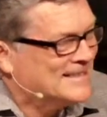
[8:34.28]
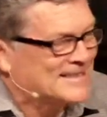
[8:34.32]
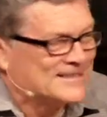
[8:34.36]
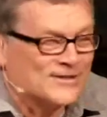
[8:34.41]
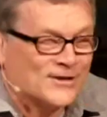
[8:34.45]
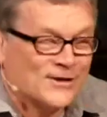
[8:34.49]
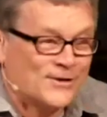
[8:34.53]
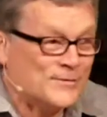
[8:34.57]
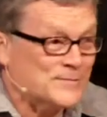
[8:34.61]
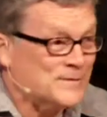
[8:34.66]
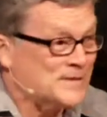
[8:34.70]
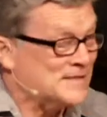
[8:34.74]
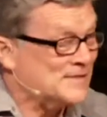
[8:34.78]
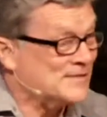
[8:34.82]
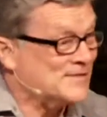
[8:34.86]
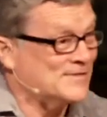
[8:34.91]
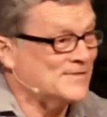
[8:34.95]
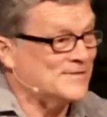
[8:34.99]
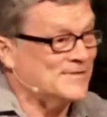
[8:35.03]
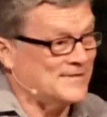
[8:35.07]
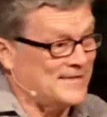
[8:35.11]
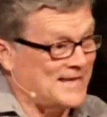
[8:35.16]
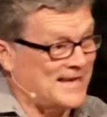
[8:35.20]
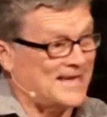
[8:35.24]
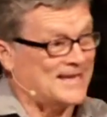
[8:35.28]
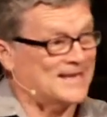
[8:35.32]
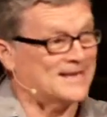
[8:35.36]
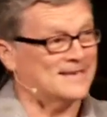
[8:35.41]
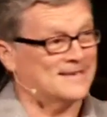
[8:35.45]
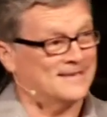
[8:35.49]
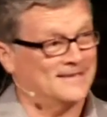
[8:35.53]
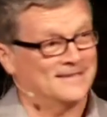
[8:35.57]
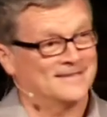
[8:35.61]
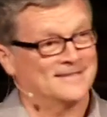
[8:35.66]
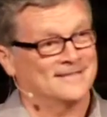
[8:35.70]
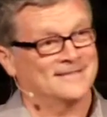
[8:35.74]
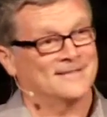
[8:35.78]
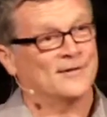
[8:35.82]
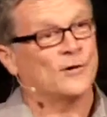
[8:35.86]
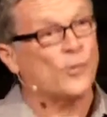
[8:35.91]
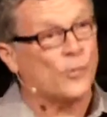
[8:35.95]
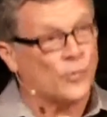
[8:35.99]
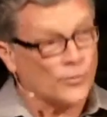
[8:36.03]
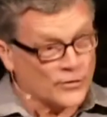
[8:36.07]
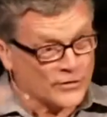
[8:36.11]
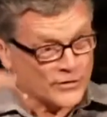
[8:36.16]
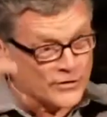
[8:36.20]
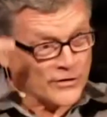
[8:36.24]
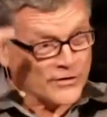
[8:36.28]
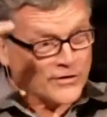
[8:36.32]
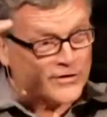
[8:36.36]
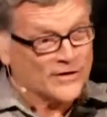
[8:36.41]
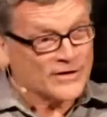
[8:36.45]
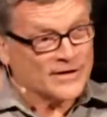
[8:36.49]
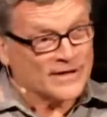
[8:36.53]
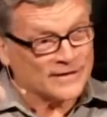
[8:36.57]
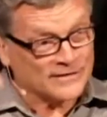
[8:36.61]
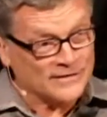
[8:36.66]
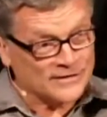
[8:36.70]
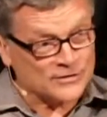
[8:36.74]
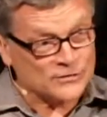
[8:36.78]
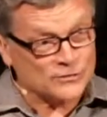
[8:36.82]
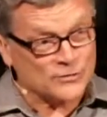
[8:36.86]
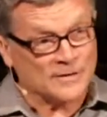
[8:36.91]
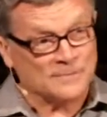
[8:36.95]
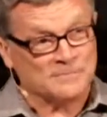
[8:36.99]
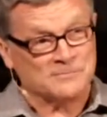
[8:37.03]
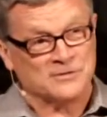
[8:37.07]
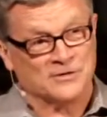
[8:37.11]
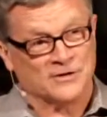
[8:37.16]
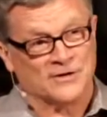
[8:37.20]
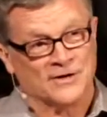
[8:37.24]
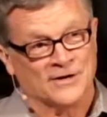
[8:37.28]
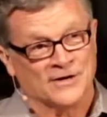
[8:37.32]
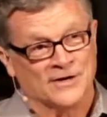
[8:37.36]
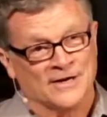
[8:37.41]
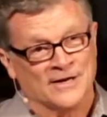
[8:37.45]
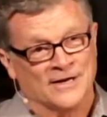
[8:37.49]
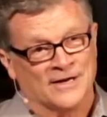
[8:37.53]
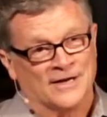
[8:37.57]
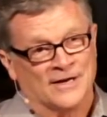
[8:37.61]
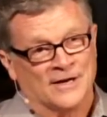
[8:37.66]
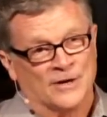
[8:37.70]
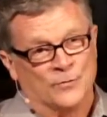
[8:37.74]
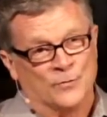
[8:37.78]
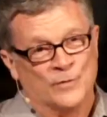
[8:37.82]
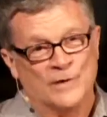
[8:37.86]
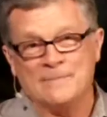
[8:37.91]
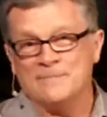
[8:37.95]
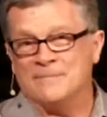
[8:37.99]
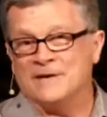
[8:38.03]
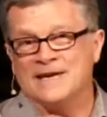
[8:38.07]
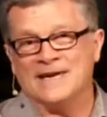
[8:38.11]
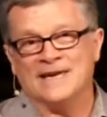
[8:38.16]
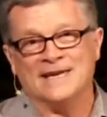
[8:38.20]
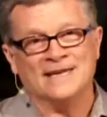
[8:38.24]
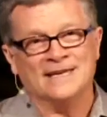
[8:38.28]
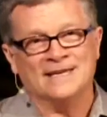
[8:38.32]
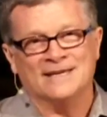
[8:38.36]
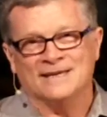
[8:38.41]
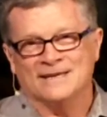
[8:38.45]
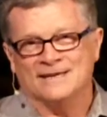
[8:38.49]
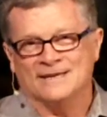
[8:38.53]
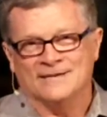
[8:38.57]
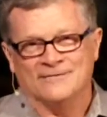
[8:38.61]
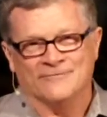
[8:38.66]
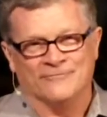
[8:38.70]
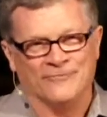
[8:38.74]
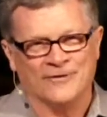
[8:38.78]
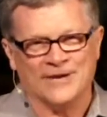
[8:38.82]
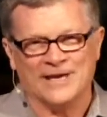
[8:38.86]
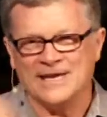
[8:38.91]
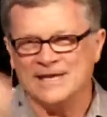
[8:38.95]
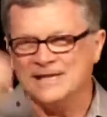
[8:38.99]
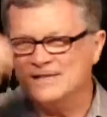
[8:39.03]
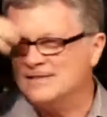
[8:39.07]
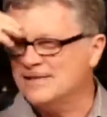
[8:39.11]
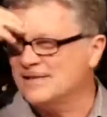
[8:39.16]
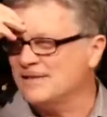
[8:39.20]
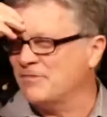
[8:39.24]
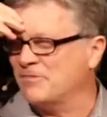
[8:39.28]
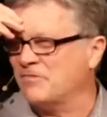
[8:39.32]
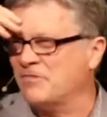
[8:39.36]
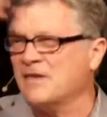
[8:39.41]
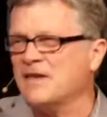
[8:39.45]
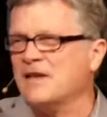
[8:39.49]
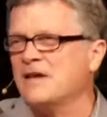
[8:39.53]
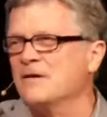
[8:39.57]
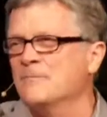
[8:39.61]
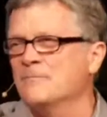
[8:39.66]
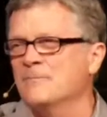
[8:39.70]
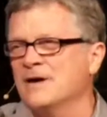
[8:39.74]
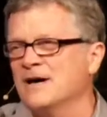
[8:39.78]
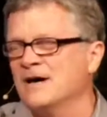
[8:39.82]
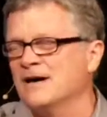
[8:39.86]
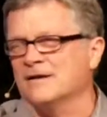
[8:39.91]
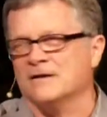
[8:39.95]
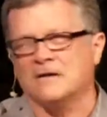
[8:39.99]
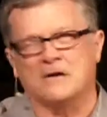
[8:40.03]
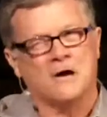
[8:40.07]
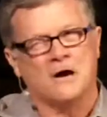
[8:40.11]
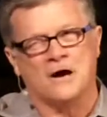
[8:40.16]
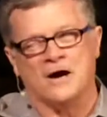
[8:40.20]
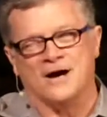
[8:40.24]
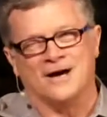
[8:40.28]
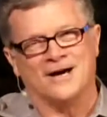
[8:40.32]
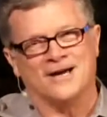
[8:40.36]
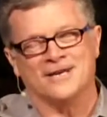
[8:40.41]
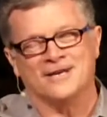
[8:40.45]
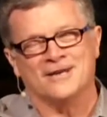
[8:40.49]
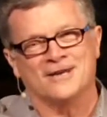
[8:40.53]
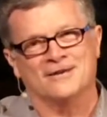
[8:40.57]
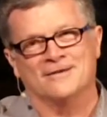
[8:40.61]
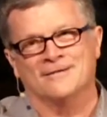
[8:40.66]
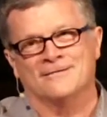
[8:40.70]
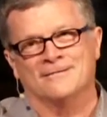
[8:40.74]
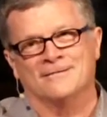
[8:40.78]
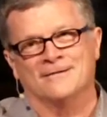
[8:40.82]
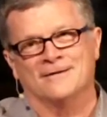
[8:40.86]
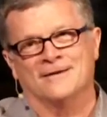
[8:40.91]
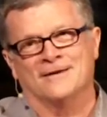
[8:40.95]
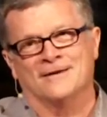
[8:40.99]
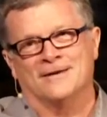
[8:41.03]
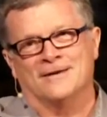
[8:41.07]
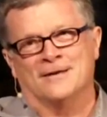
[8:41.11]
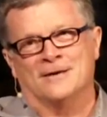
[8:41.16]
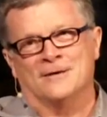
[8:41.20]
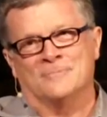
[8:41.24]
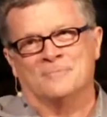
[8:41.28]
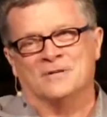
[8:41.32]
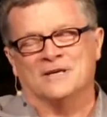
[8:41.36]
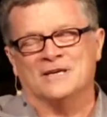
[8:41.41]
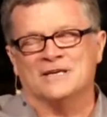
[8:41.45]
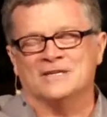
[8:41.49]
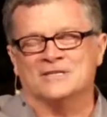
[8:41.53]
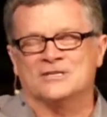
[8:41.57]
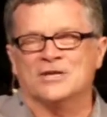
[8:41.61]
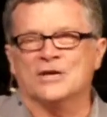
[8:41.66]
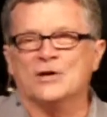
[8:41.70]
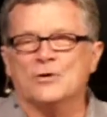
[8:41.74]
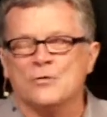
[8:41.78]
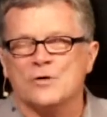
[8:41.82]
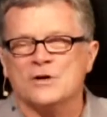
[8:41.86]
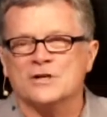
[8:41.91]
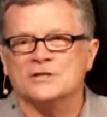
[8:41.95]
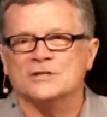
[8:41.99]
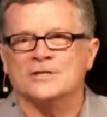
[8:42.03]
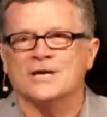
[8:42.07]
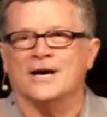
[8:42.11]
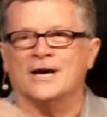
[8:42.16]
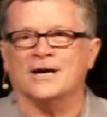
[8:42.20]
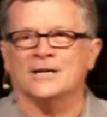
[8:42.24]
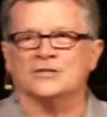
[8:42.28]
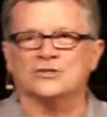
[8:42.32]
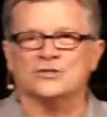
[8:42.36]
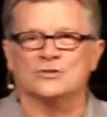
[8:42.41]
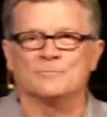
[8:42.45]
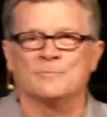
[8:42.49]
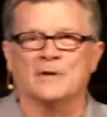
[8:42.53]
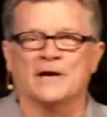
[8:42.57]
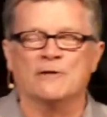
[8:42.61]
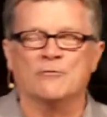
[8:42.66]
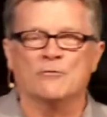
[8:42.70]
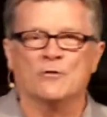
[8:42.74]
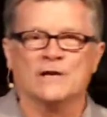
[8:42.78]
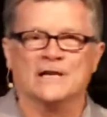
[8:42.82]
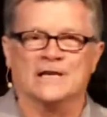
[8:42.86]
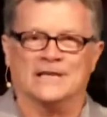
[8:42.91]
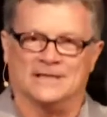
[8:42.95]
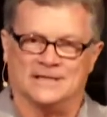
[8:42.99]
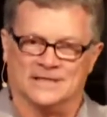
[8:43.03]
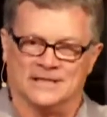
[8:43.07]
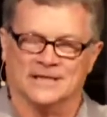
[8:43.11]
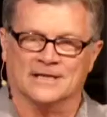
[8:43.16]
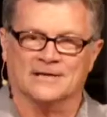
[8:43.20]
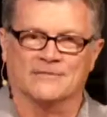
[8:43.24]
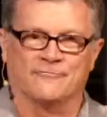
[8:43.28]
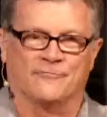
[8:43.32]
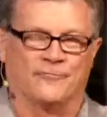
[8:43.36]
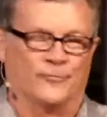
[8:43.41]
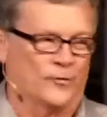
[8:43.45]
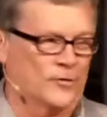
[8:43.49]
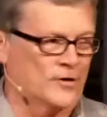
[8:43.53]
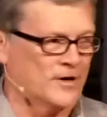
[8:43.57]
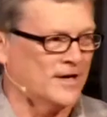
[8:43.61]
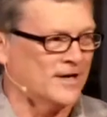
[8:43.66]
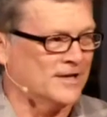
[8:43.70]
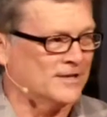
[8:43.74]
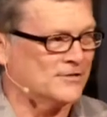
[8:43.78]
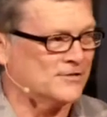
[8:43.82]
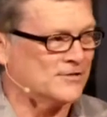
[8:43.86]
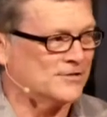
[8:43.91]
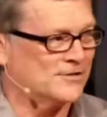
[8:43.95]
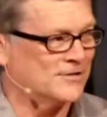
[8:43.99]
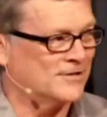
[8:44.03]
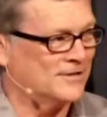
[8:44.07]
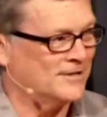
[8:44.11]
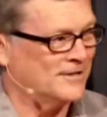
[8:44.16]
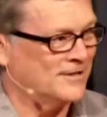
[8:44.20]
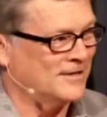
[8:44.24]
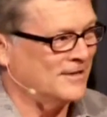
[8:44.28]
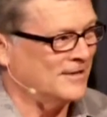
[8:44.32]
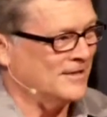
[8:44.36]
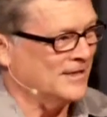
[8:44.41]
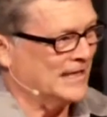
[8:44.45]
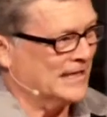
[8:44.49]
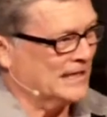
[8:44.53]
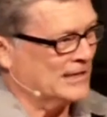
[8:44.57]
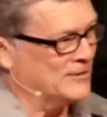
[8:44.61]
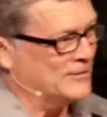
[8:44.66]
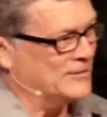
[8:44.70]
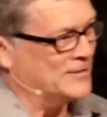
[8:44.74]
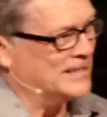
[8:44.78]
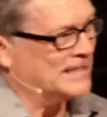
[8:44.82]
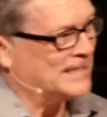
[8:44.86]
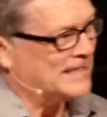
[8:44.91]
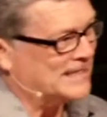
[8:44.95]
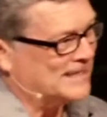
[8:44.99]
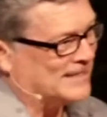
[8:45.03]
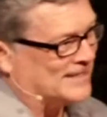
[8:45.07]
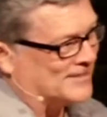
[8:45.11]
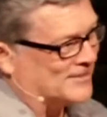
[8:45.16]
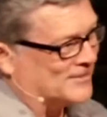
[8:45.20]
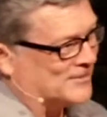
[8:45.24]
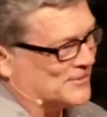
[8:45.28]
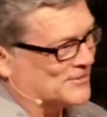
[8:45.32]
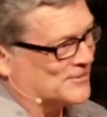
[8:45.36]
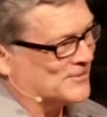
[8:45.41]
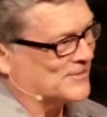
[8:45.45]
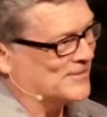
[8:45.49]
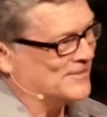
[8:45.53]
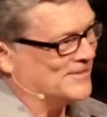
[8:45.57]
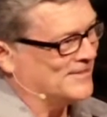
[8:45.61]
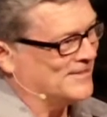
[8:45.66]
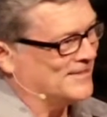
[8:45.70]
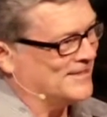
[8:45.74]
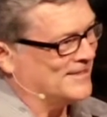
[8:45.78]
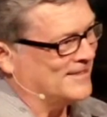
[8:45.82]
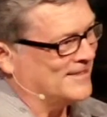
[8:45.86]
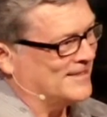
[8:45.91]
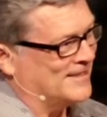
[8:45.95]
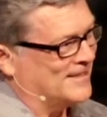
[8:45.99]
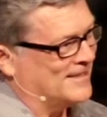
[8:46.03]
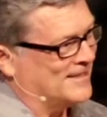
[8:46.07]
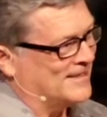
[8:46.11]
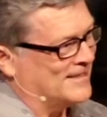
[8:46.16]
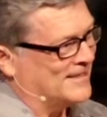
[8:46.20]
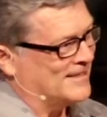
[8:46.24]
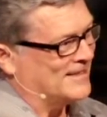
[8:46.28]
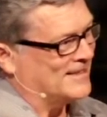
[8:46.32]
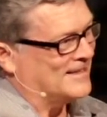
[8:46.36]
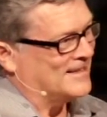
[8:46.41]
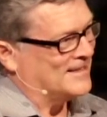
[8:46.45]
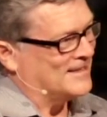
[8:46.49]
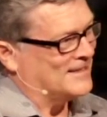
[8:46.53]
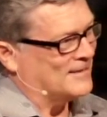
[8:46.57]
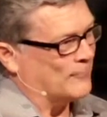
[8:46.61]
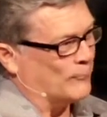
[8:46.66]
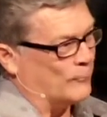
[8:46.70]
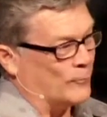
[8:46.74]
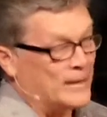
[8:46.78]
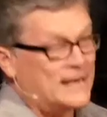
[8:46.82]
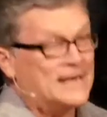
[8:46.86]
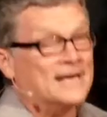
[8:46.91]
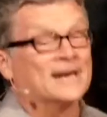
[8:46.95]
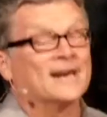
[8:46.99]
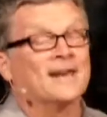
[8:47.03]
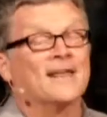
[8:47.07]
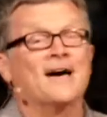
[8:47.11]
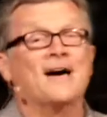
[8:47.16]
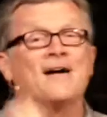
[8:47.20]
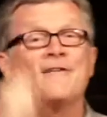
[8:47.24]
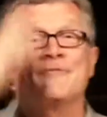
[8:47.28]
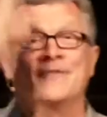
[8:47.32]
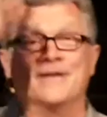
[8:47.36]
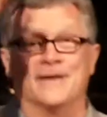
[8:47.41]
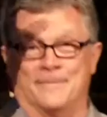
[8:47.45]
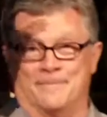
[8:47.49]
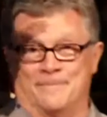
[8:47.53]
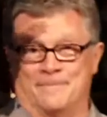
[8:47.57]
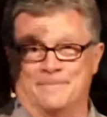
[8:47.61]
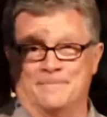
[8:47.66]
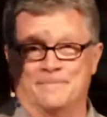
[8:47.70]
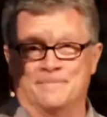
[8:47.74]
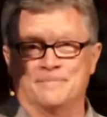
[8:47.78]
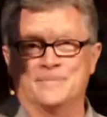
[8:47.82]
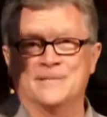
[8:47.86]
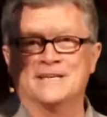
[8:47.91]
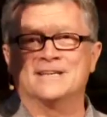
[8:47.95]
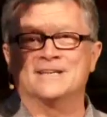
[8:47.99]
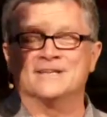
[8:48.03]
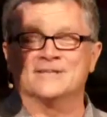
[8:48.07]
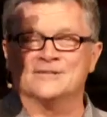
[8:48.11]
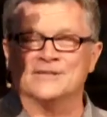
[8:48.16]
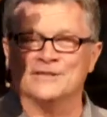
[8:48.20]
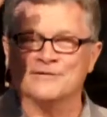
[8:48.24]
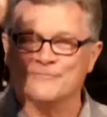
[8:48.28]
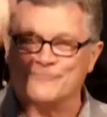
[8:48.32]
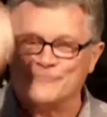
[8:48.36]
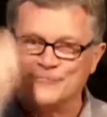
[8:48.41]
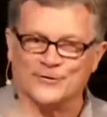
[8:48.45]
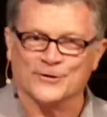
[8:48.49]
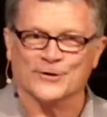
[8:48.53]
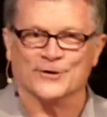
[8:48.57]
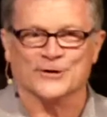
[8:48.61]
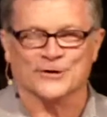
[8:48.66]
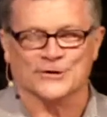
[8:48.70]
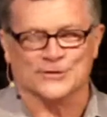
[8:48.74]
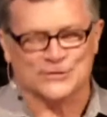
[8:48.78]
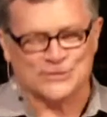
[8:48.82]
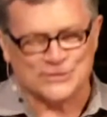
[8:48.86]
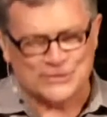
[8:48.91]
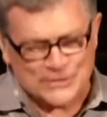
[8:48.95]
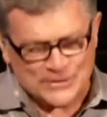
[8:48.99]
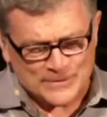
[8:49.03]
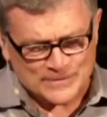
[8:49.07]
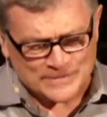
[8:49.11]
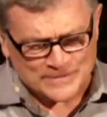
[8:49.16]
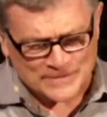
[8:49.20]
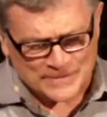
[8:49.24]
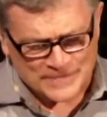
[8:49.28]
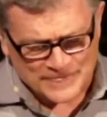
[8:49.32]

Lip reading: It's always that order in the Scripture. We may vaguely think about God, but until we're touched by what he did for us and who he is, we love him because he first